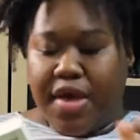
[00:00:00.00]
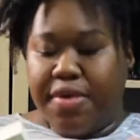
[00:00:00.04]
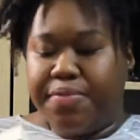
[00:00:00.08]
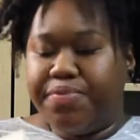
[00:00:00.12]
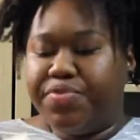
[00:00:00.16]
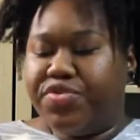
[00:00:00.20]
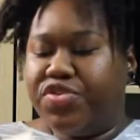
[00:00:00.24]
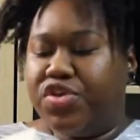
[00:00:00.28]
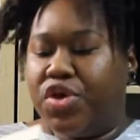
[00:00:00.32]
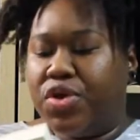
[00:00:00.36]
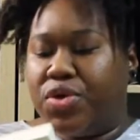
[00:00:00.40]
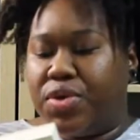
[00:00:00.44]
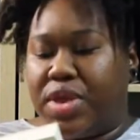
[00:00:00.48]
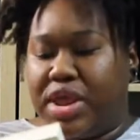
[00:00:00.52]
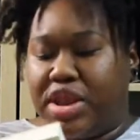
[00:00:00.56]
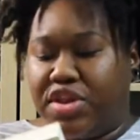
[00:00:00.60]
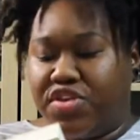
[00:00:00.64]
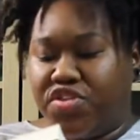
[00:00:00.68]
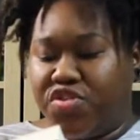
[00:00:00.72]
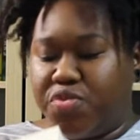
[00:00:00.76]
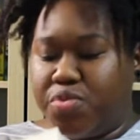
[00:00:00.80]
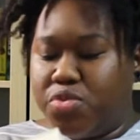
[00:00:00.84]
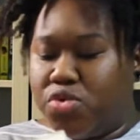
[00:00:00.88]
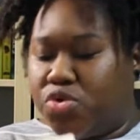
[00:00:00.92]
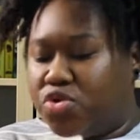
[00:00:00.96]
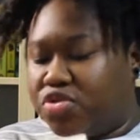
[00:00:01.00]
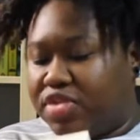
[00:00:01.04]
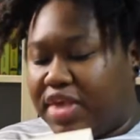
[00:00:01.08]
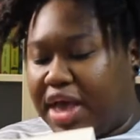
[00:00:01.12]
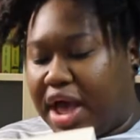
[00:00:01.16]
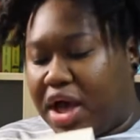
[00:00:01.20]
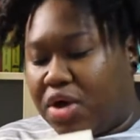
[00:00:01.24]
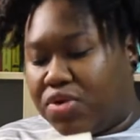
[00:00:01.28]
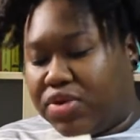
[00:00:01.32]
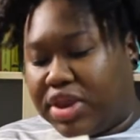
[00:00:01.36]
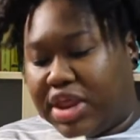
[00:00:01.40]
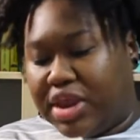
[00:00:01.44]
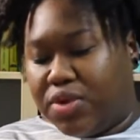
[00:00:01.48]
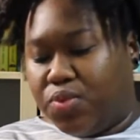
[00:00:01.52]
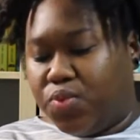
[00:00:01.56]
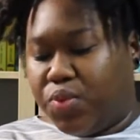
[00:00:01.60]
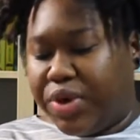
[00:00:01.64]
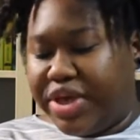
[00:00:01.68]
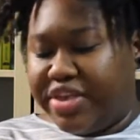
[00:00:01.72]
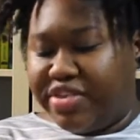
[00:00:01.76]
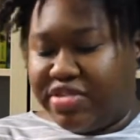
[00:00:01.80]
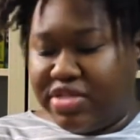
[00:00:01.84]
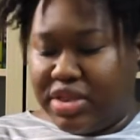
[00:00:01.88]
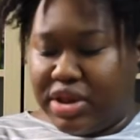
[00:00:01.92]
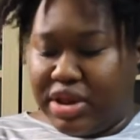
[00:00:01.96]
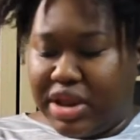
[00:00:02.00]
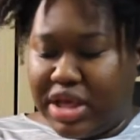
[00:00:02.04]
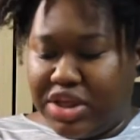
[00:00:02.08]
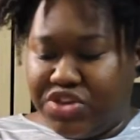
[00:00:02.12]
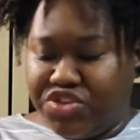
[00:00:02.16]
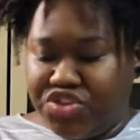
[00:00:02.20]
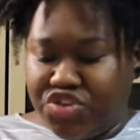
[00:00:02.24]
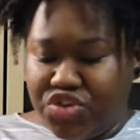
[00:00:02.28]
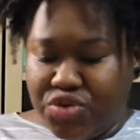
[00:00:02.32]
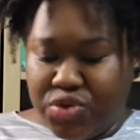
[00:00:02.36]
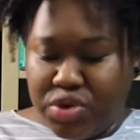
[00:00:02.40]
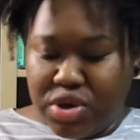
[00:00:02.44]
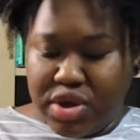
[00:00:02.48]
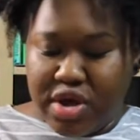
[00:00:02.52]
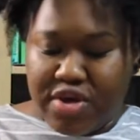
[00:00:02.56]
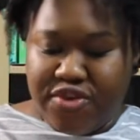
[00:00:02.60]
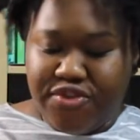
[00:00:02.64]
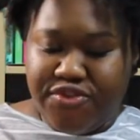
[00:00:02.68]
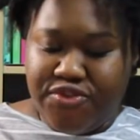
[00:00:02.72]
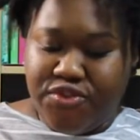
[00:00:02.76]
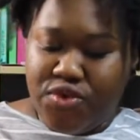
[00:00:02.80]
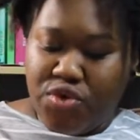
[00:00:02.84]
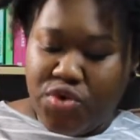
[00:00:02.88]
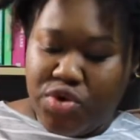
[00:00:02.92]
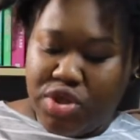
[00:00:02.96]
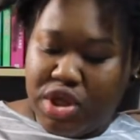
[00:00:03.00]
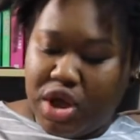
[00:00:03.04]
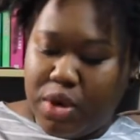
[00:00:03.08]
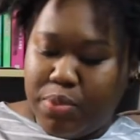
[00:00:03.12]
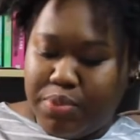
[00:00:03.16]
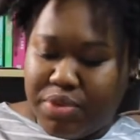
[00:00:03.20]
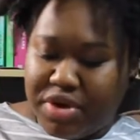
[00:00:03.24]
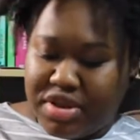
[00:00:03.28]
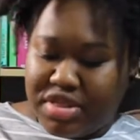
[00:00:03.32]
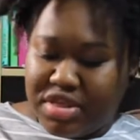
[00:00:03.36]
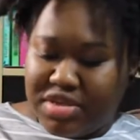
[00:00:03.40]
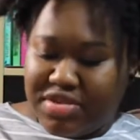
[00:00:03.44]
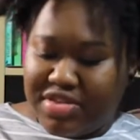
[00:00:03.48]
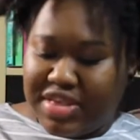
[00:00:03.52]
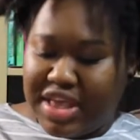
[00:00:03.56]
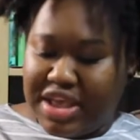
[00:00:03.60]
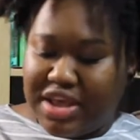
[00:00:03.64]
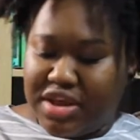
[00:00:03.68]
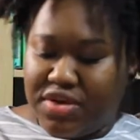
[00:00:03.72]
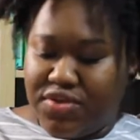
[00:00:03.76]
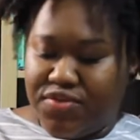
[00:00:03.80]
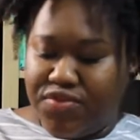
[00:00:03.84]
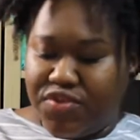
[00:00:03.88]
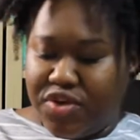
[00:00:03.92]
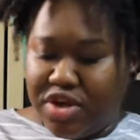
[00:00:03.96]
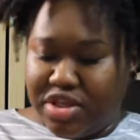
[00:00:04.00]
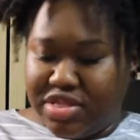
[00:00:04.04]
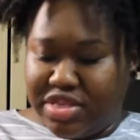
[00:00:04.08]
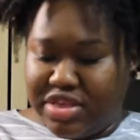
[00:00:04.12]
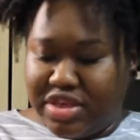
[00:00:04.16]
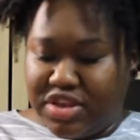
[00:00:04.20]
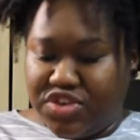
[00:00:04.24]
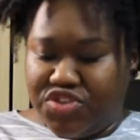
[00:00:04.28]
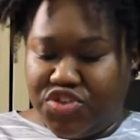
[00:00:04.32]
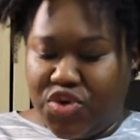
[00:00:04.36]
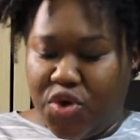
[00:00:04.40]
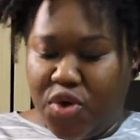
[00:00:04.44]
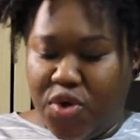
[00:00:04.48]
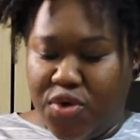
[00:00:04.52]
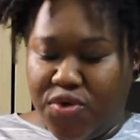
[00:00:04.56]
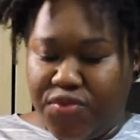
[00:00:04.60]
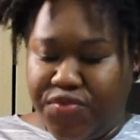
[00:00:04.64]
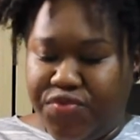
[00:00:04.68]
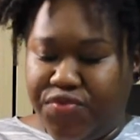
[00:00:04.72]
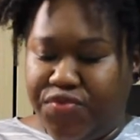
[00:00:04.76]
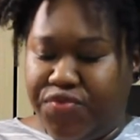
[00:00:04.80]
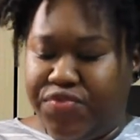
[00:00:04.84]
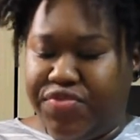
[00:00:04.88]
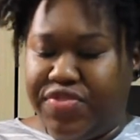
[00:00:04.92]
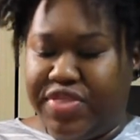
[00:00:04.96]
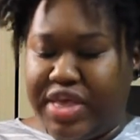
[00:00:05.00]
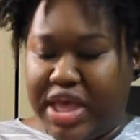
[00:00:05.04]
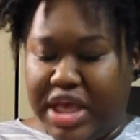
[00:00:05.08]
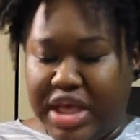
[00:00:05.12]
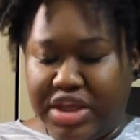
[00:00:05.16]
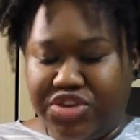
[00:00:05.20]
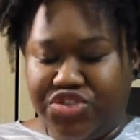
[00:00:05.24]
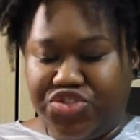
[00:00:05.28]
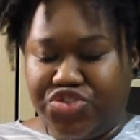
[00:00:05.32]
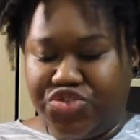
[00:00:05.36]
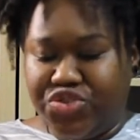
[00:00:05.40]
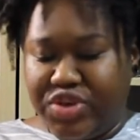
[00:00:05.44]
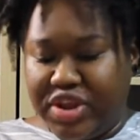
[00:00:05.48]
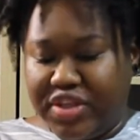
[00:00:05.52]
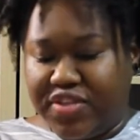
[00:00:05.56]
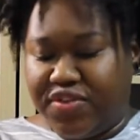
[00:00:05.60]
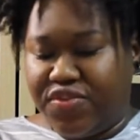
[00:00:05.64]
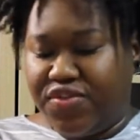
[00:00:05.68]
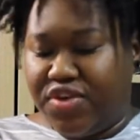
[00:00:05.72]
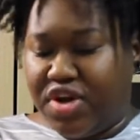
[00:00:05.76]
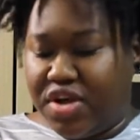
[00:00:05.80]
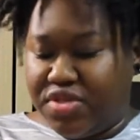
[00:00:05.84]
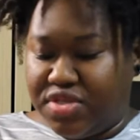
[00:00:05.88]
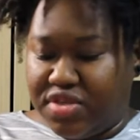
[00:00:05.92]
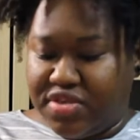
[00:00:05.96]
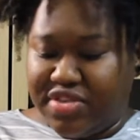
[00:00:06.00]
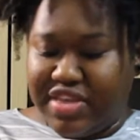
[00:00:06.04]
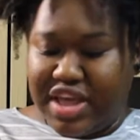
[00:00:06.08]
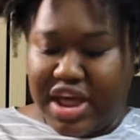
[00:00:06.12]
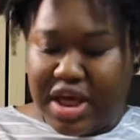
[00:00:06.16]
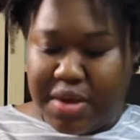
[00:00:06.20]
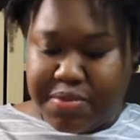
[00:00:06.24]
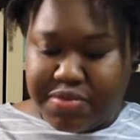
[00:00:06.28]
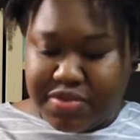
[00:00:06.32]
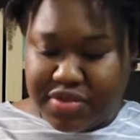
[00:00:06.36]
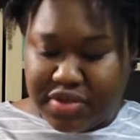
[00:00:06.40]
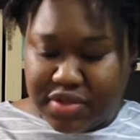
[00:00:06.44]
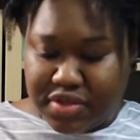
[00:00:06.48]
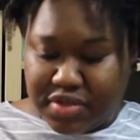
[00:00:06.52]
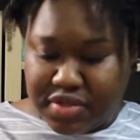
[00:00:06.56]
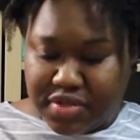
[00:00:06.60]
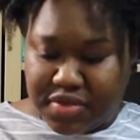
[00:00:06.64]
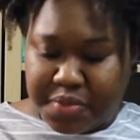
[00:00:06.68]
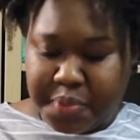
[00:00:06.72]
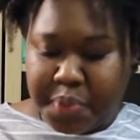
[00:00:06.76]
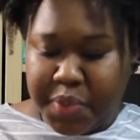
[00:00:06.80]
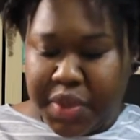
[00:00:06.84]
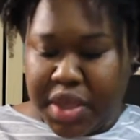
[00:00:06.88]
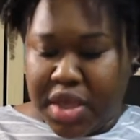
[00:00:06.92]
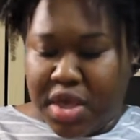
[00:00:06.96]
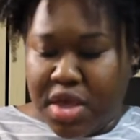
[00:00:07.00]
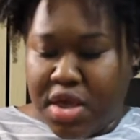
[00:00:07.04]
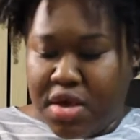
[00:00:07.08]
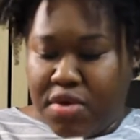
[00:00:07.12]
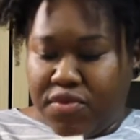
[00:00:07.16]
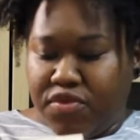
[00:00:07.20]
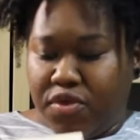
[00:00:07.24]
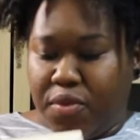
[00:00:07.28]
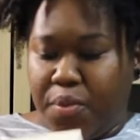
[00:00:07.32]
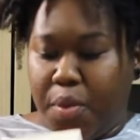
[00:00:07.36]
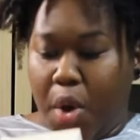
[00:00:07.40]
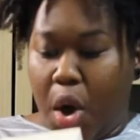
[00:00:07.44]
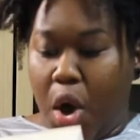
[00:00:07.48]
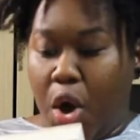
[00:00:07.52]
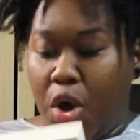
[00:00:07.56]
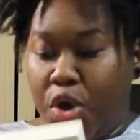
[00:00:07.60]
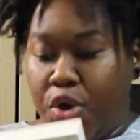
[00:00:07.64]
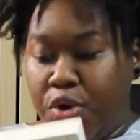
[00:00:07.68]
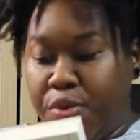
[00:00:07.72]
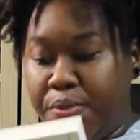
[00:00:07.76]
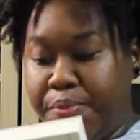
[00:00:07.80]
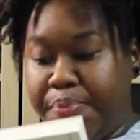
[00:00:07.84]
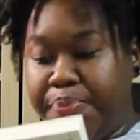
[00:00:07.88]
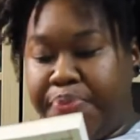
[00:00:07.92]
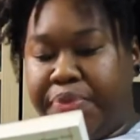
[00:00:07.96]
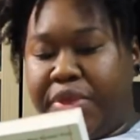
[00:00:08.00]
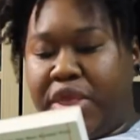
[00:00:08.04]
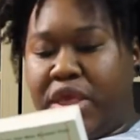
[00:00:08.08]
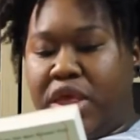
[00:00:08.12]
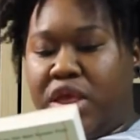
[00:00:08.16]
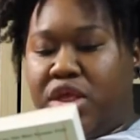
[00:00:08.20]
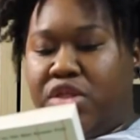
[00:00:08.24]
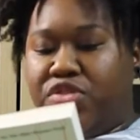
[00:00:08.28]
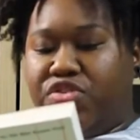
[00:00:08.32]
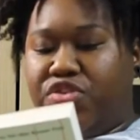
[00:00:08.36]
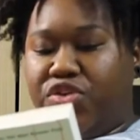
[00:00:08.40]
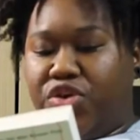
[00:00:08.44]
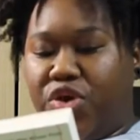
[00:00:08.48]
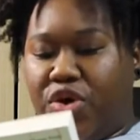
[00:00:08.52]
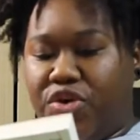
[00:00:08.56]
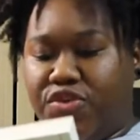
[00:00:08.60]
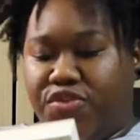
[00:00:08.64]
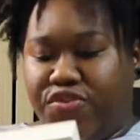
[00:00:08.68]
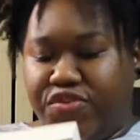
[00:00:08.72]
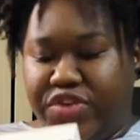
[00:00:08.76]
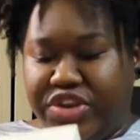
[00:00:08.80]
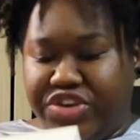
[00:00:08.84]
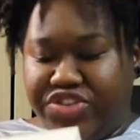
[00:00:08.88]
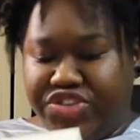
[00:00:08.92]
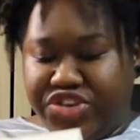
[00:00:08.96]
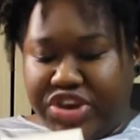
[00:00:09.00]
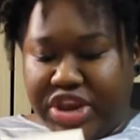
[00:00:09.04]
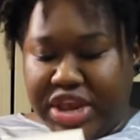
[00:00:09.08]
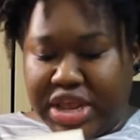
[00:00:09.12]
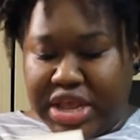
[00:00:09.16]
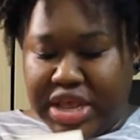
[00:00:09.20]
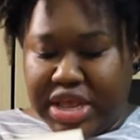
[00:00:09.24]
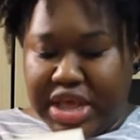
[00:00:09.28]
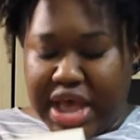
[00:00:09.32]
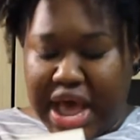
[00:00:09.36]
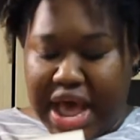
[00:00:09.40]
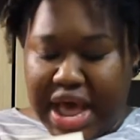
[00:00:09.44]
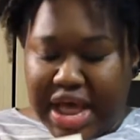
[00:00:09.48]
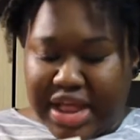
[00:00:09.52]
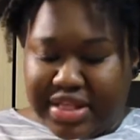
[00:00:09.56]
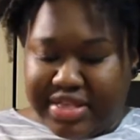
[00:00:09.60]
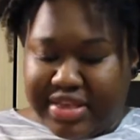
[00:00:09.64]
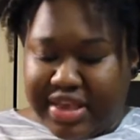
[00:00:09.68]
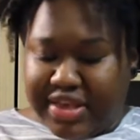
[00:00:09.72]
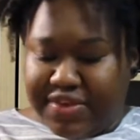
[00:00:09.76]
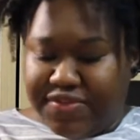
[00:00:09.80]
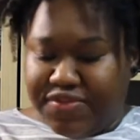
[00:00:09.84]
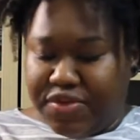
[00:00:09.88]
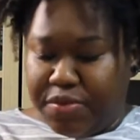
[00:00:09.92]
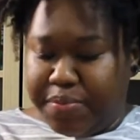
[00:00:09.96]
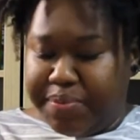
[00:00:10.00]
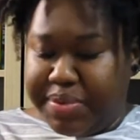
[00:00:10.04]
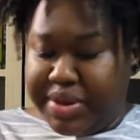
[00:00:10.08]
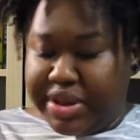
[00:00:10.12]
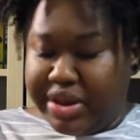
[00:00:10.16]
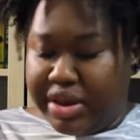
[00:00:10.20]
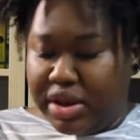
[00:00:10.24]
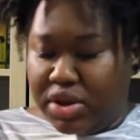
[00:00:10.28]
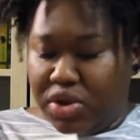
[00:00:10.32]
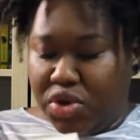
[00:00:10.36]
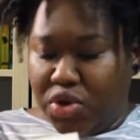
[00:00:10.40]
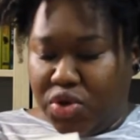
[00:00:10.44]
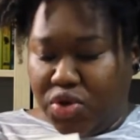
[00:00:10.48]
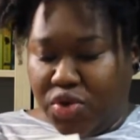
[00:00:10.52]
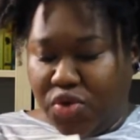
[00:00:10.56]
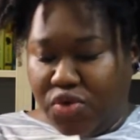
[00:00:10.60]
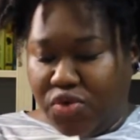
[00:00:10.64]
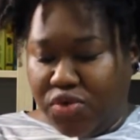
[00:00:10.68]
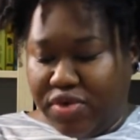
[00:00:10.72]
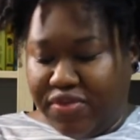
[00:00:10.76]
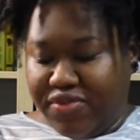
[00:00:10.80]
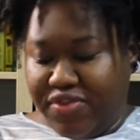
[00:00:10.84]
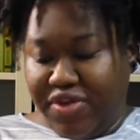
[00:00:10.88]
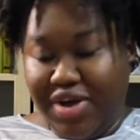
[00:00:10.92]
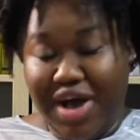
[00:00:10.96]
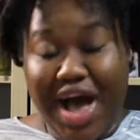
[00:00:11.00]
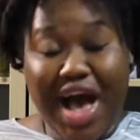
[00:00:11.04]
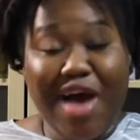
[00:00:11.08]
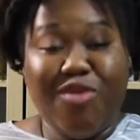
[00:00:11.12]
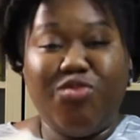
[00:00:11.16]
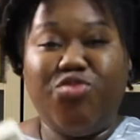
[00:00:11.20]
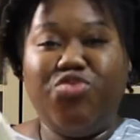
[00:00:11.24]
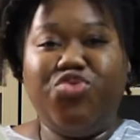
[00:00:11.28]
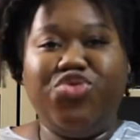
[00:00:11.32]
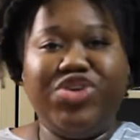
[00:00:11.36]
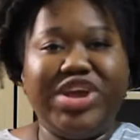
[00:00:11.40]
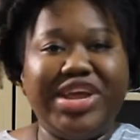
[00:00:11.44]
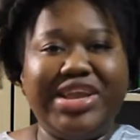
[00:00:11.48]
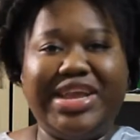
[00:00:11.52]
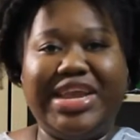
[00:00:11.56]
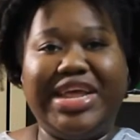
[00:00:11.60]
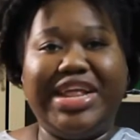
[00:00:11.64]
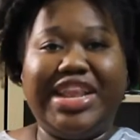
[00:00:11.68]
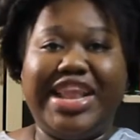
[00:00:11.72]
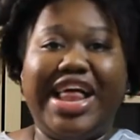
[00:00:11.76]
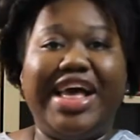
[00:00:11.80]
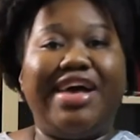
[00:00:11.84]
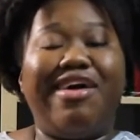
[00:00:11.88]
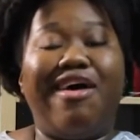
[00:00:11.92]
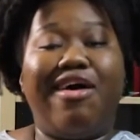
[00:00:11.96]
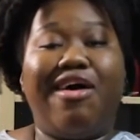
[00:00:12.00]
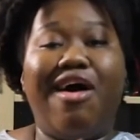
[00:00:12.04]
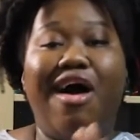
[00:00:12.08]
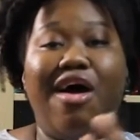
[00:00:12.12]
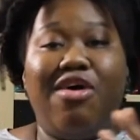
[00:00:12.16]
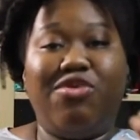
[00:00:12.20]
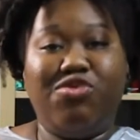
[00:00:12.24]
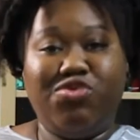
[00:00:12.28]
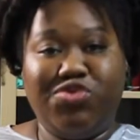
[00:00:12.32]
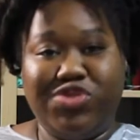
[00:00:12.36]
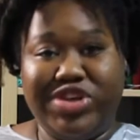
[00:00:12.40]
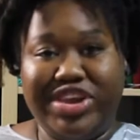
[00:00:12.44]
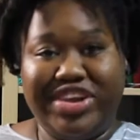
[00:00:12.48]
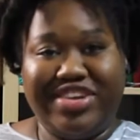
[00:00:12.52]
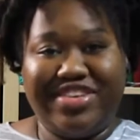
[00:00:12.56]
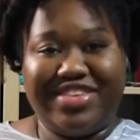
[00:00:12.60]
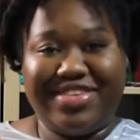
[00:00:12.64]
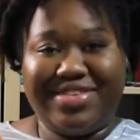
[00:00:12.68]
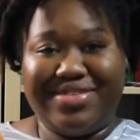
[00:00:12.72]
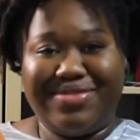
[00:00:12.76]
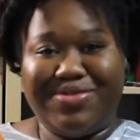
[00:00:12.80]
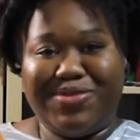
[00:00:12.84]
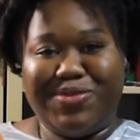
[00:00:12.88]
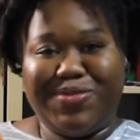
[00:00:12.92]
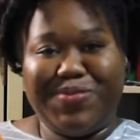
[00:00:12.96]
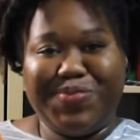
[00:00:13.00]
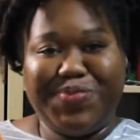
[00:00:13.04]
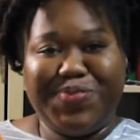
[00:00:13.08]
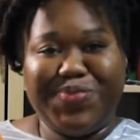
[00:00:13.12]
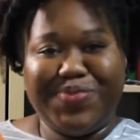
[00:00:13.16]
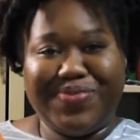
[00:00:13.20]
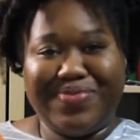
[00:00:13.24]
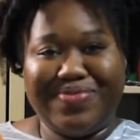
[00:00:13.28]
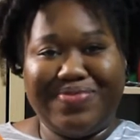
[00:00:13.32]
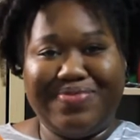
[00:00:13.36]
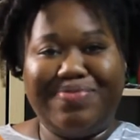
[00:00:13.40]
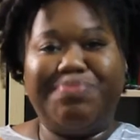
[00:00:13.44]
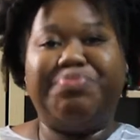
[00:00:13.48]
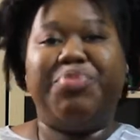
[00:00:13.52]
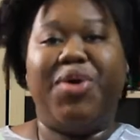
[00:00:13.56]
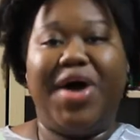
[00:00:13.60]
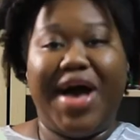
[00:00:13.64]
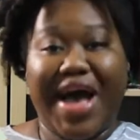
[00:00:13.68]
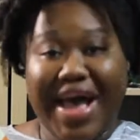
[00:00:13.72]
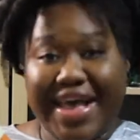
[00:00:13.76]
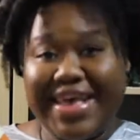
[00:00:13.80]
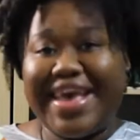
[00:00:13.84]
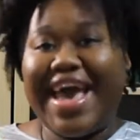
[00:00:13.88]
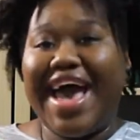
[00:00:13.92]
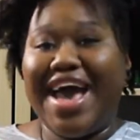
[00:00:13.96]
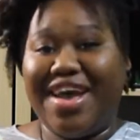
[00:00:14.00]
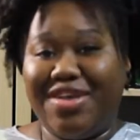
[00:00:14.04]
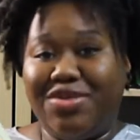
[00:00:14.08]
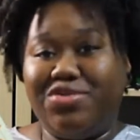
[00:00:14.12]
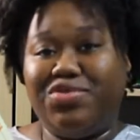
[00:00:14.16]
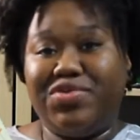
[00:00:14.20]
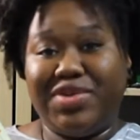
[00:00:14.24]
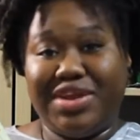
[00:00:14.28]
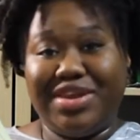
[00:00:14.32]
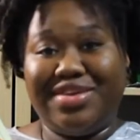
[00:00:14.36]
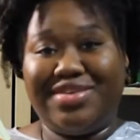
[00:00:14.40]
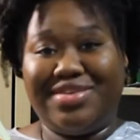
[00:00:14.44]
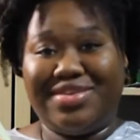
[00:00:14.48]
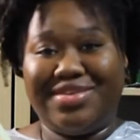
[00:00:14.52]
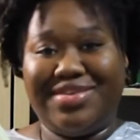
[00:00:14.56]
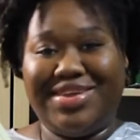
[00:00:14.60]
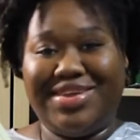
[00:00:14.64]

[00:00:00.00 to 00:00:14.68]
So in a small town in western Nigeria, 4 young brothers take advantage of their strict father's absence from home to go fishing at a forbidden local river. I'm reading like I can't read, but I can read.